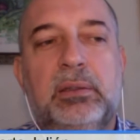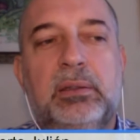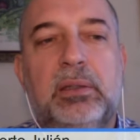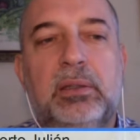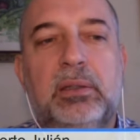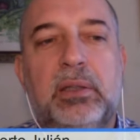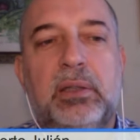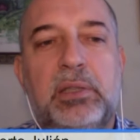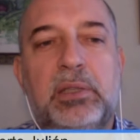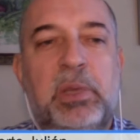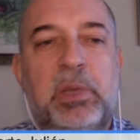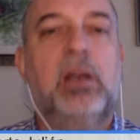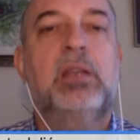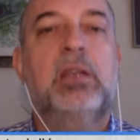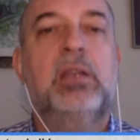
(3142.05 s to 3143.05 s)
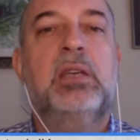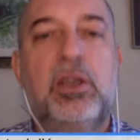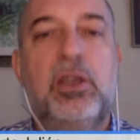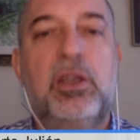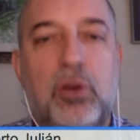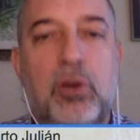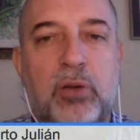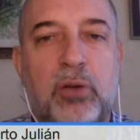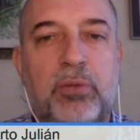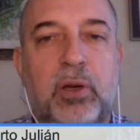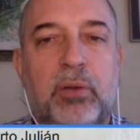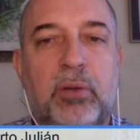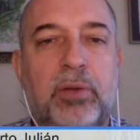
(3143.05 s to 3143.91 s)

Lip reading: specialization or